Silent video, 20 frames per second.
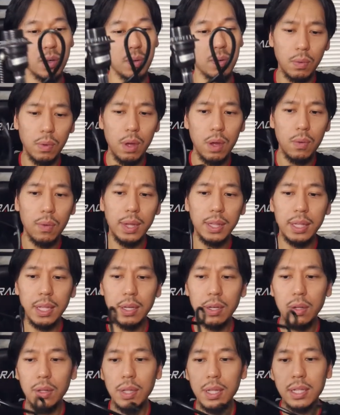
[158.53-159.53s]
Whoa, why'd they
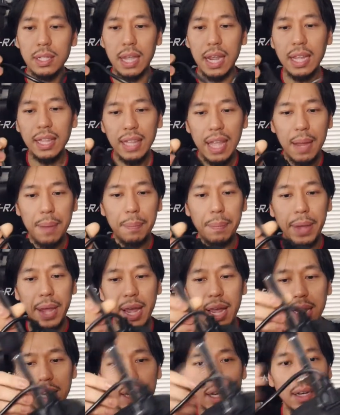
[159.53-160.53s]
do this? Ain't that
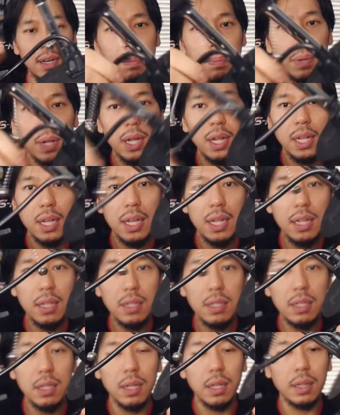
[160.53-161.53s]
bad? Plug it
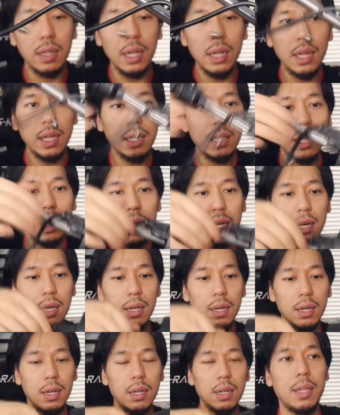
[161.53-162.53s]
into a thing like that?
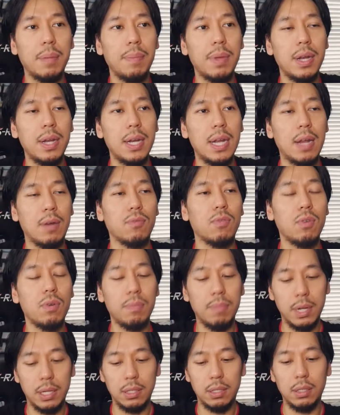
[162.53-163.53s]
You better not ruin
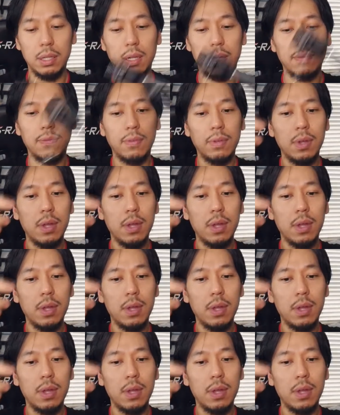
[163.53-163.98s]
my stuff.